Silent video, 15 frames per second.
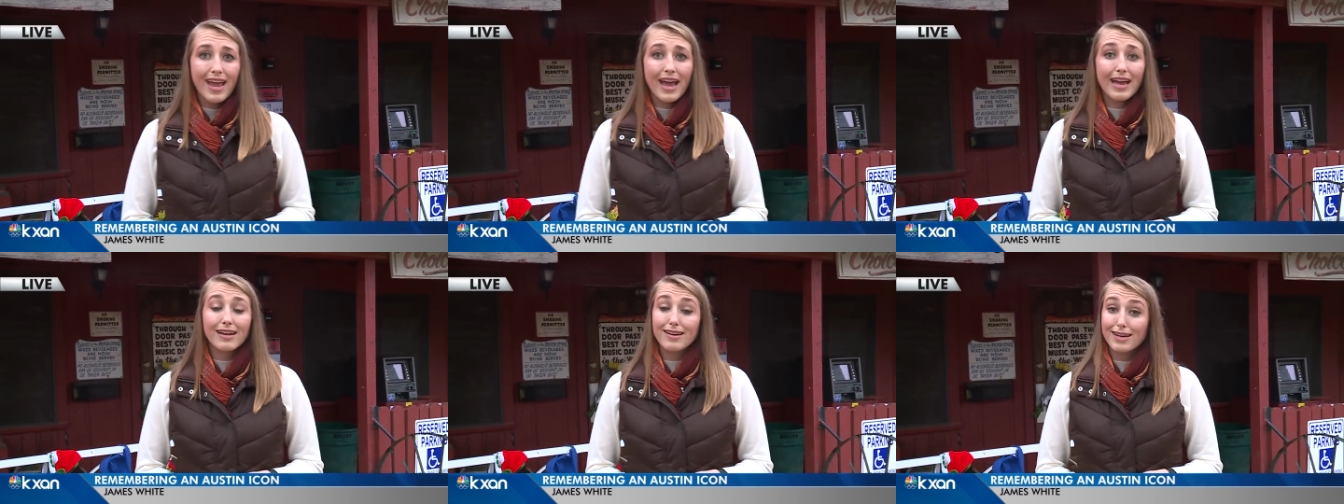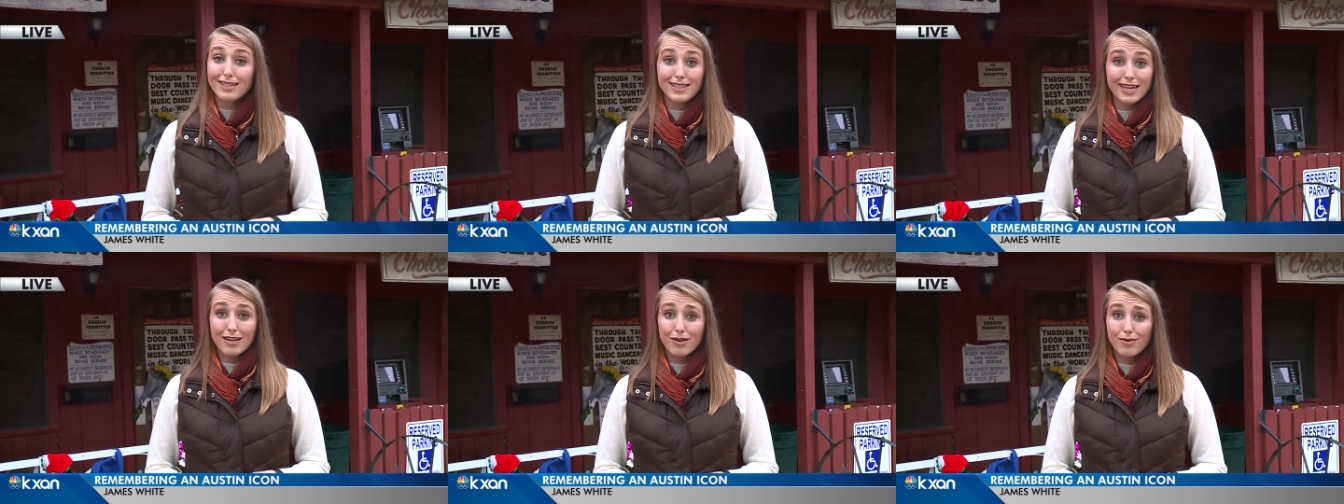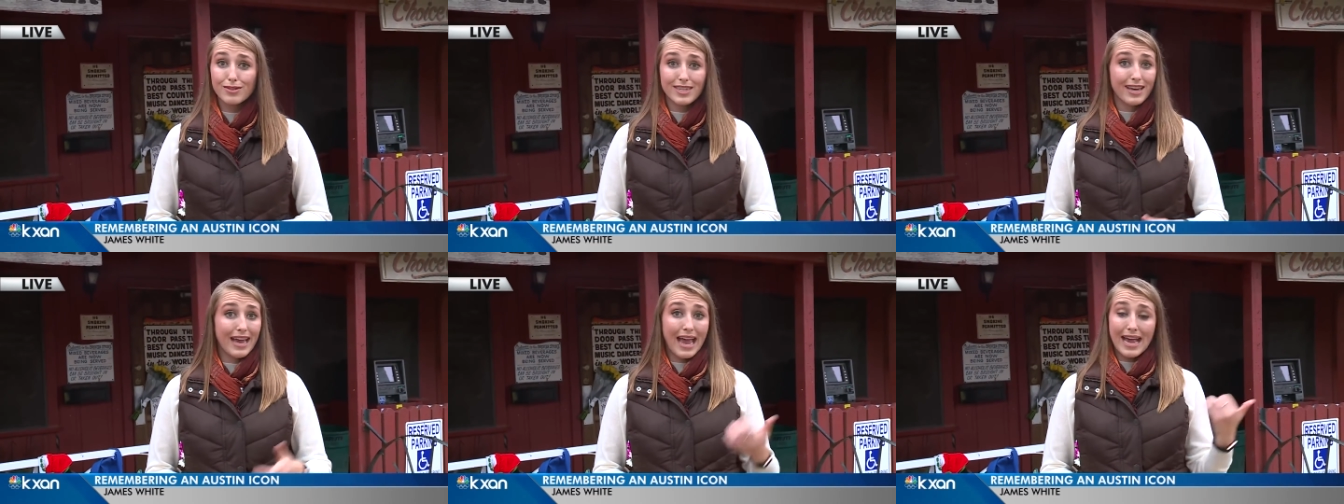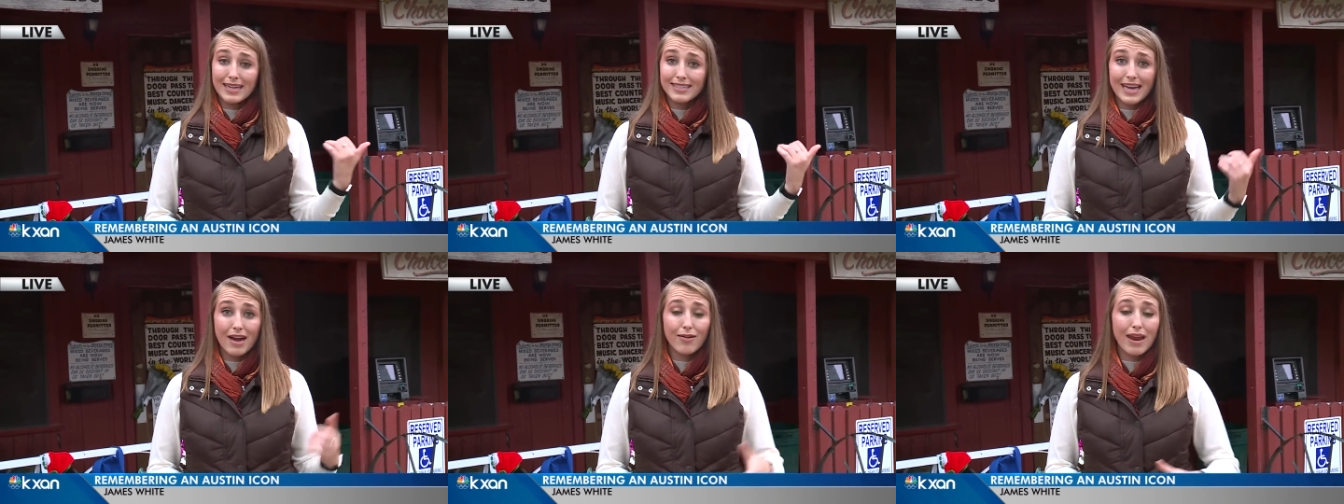and continue to
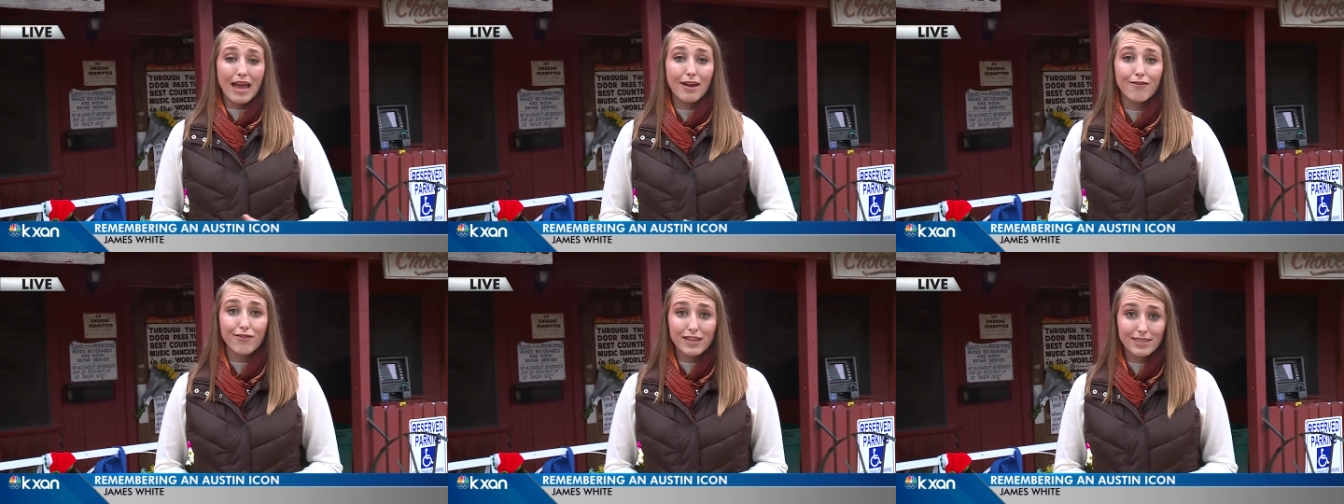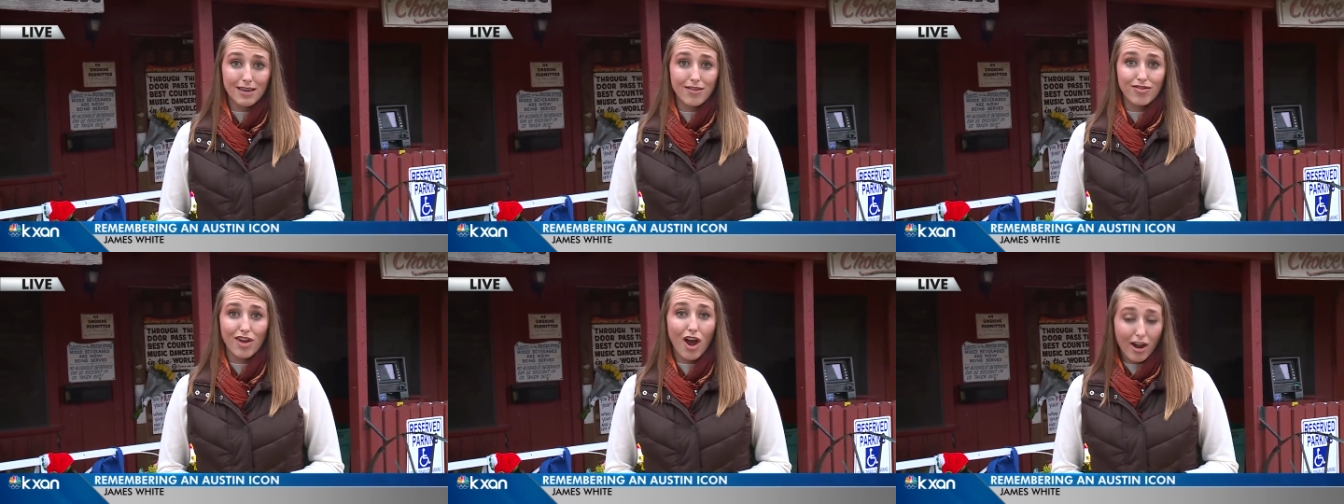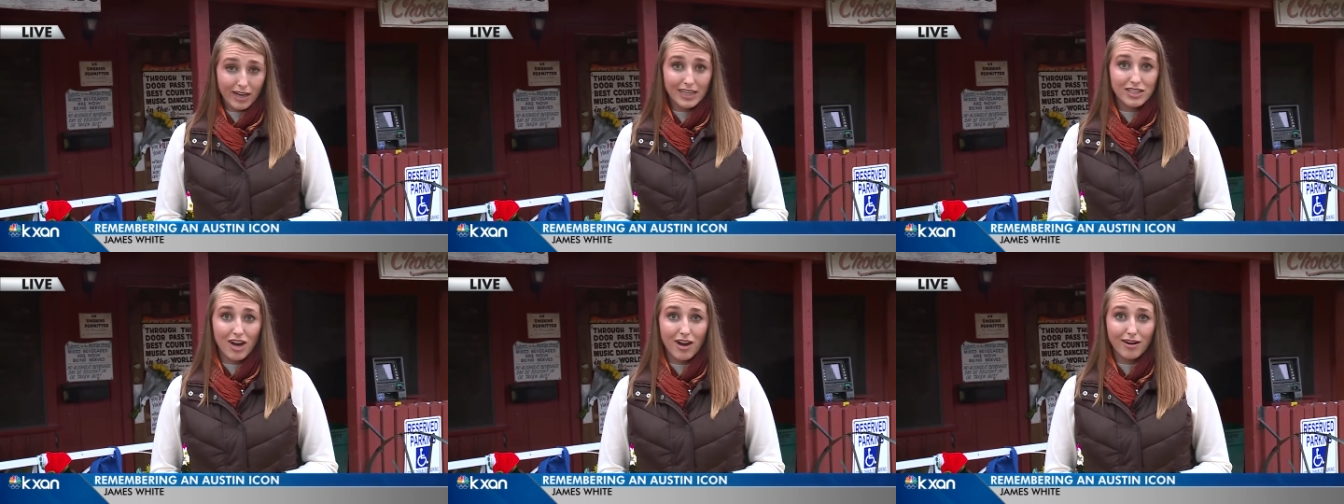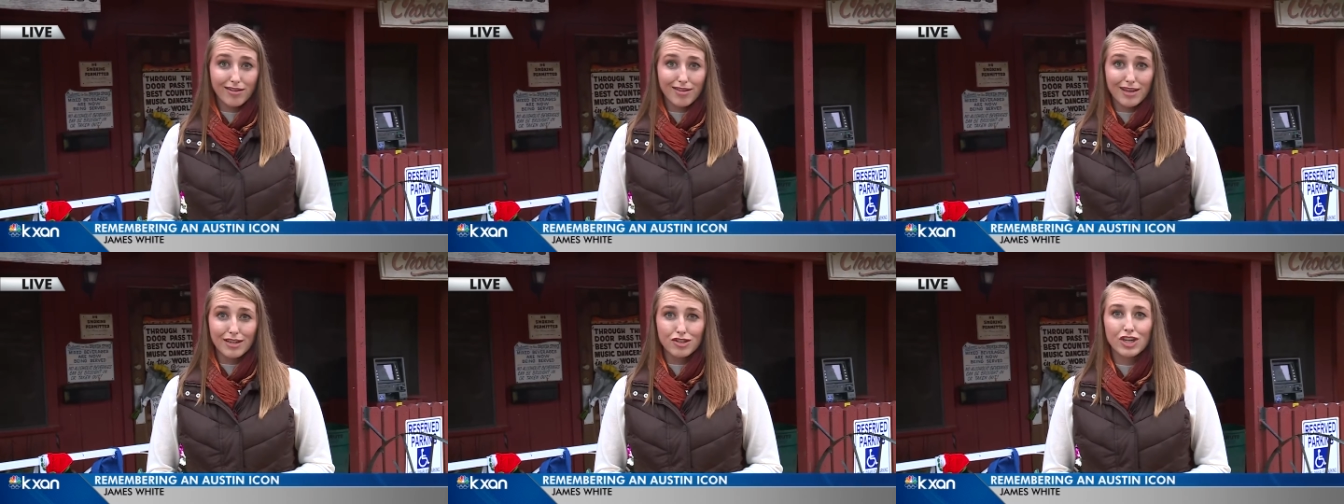head down and visit the honky tonk
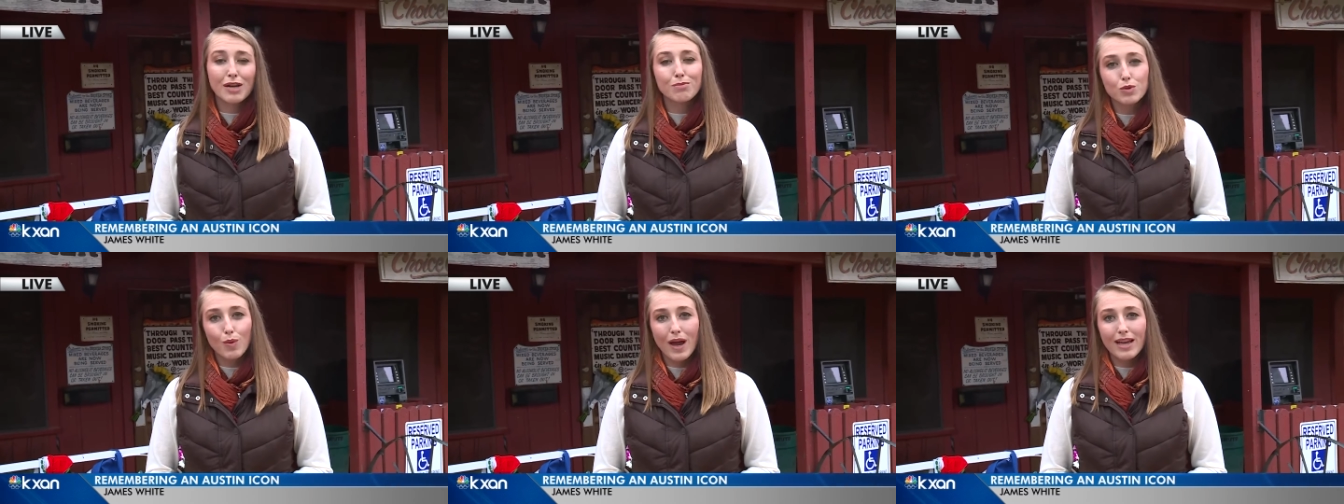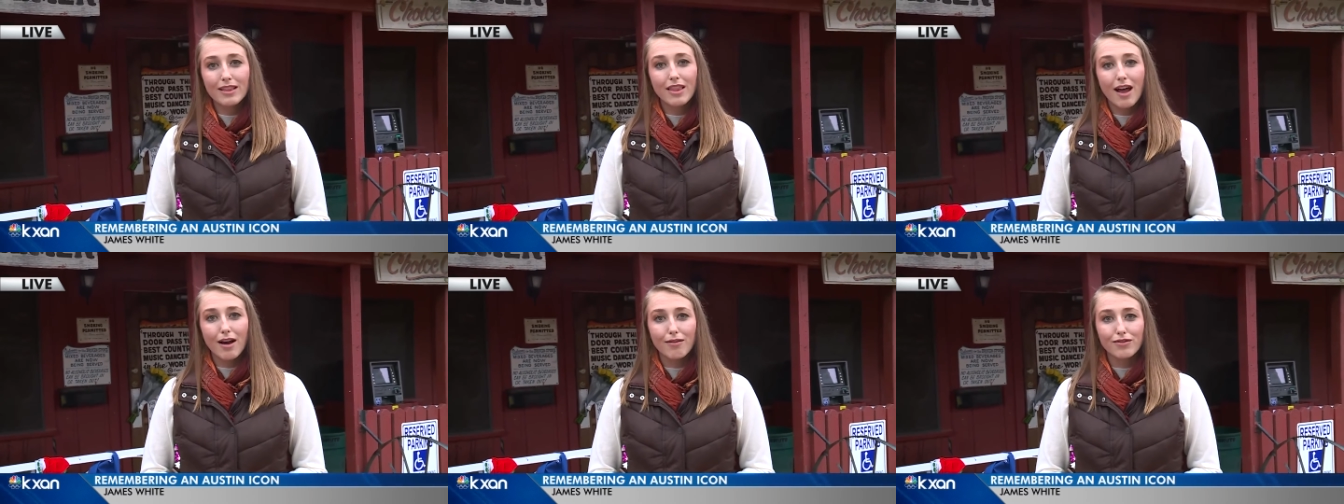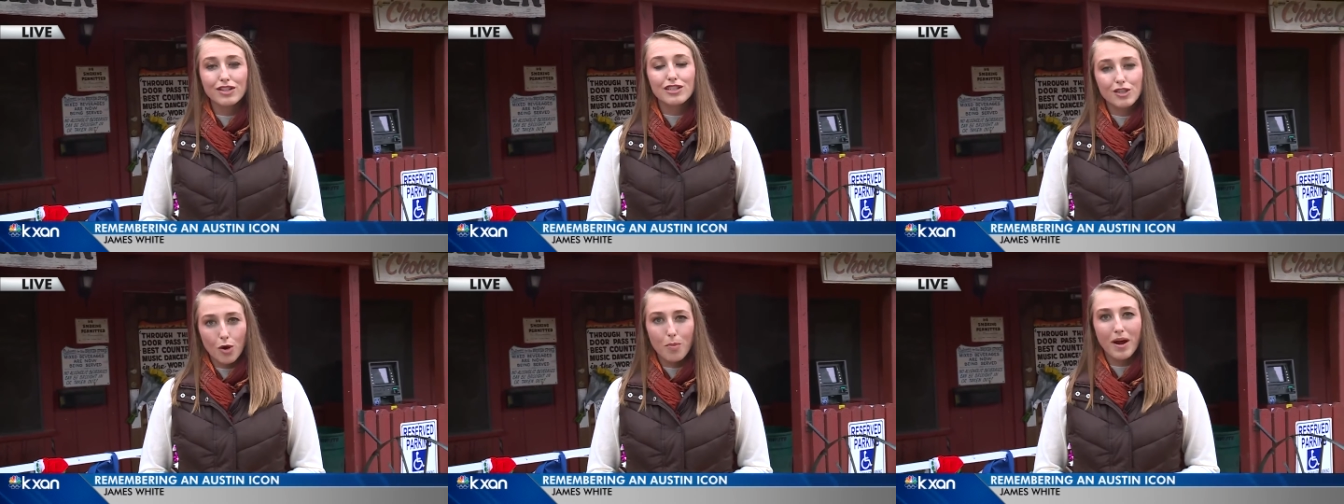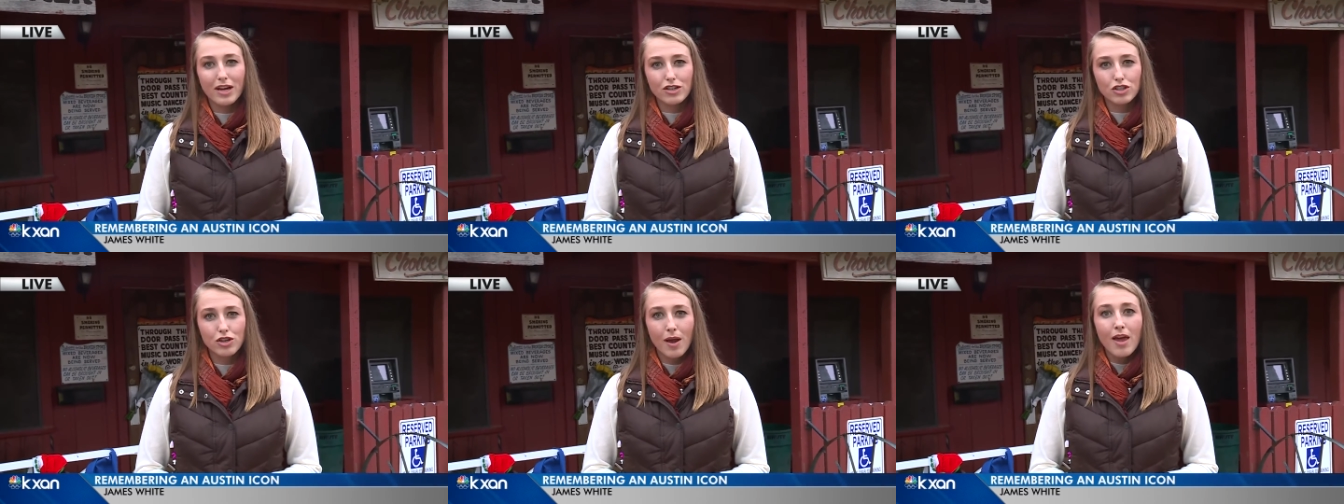that James White loved so
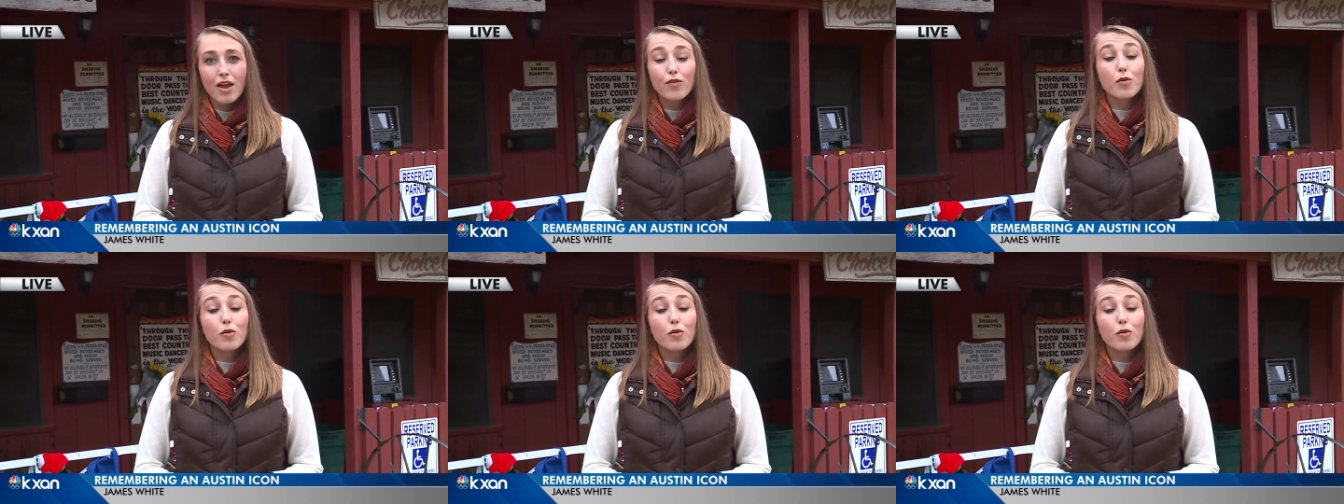much.